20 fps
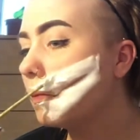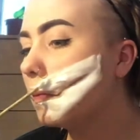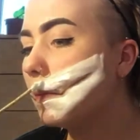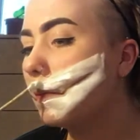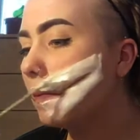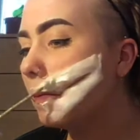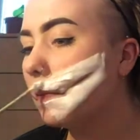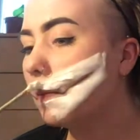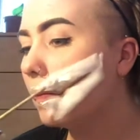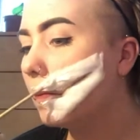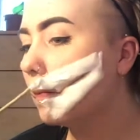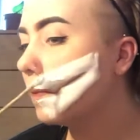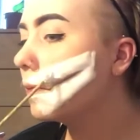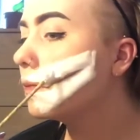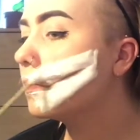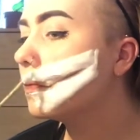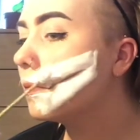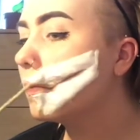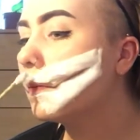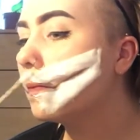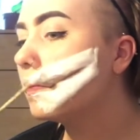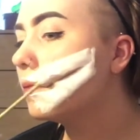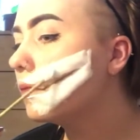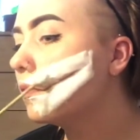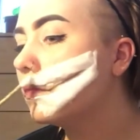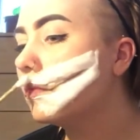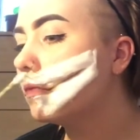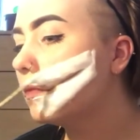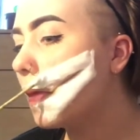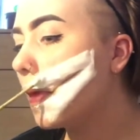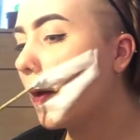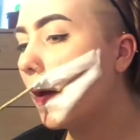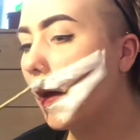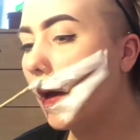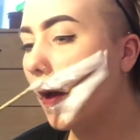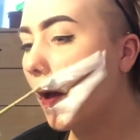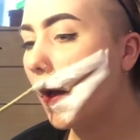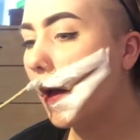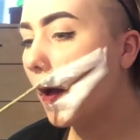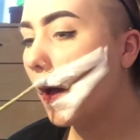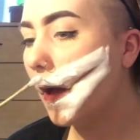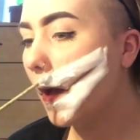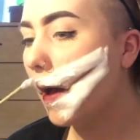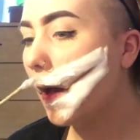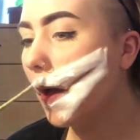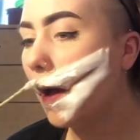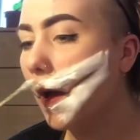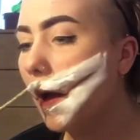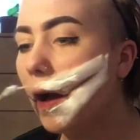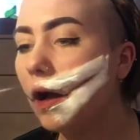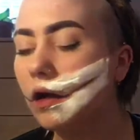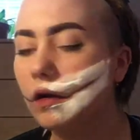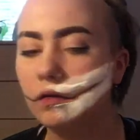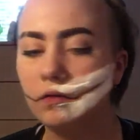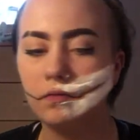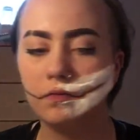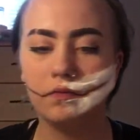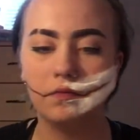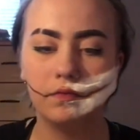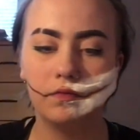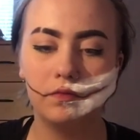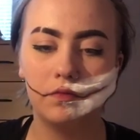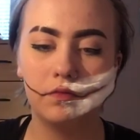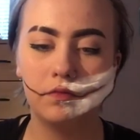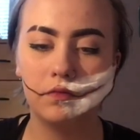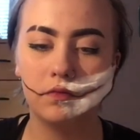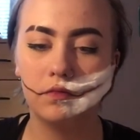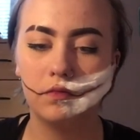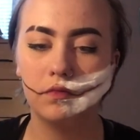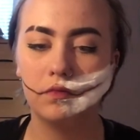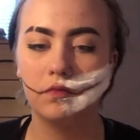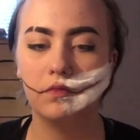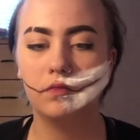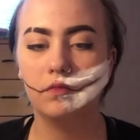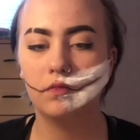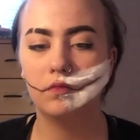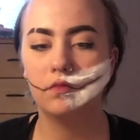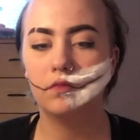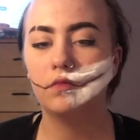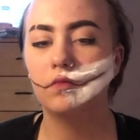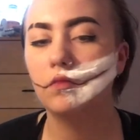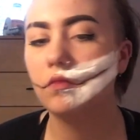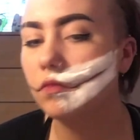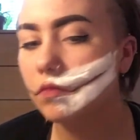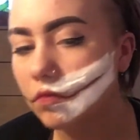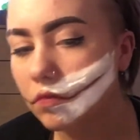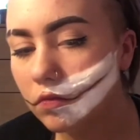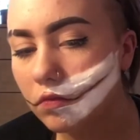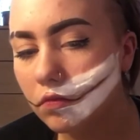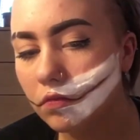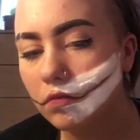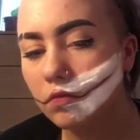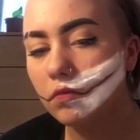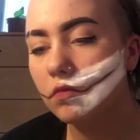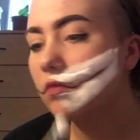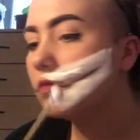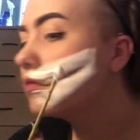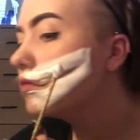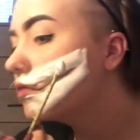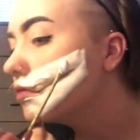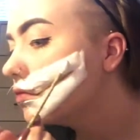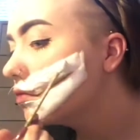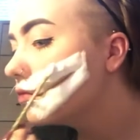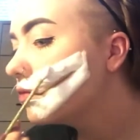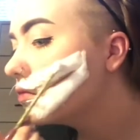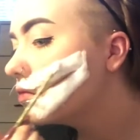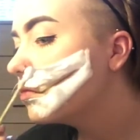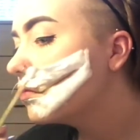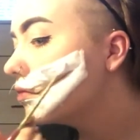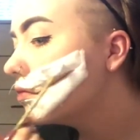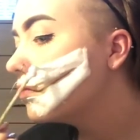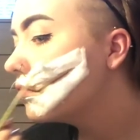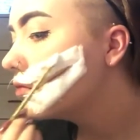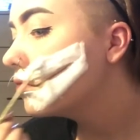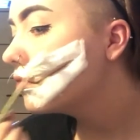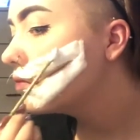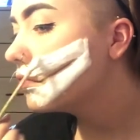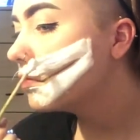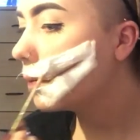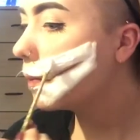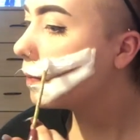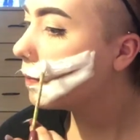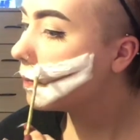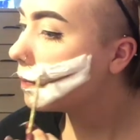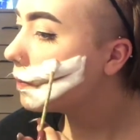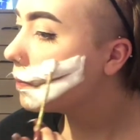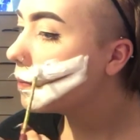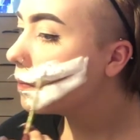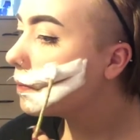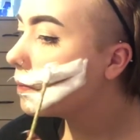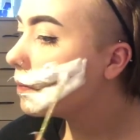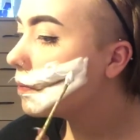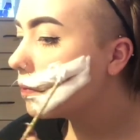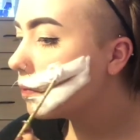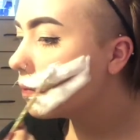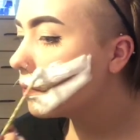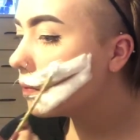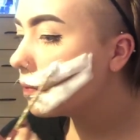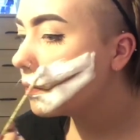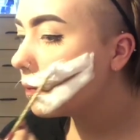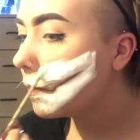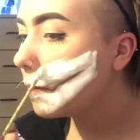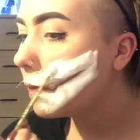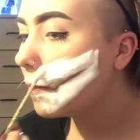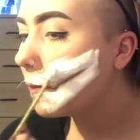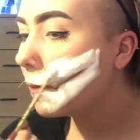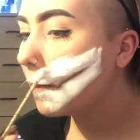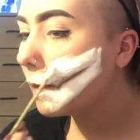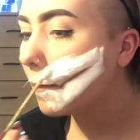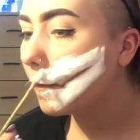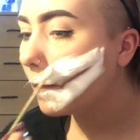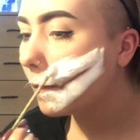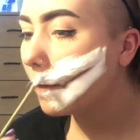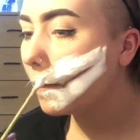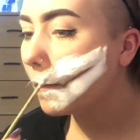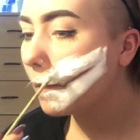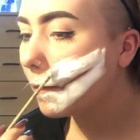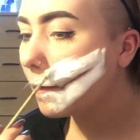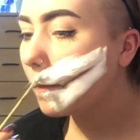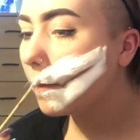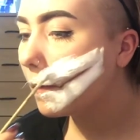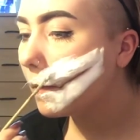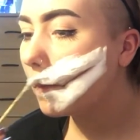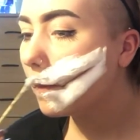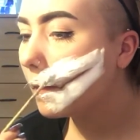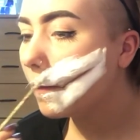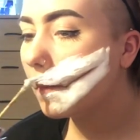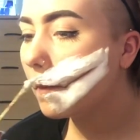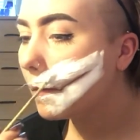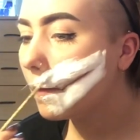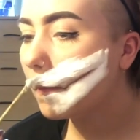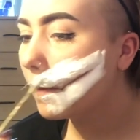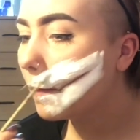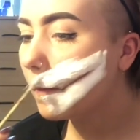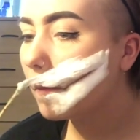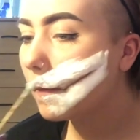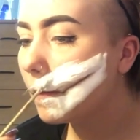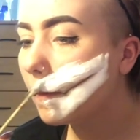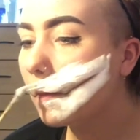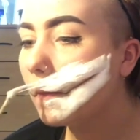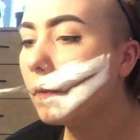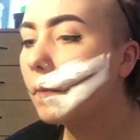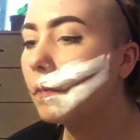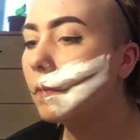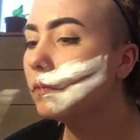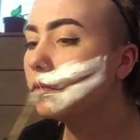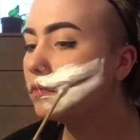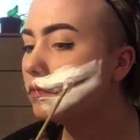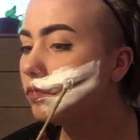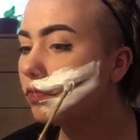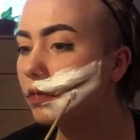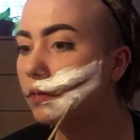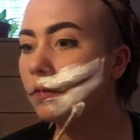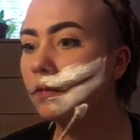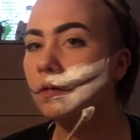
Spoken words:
going to put glue on top of that cotton, and then I'm just repeating that until it looks like actual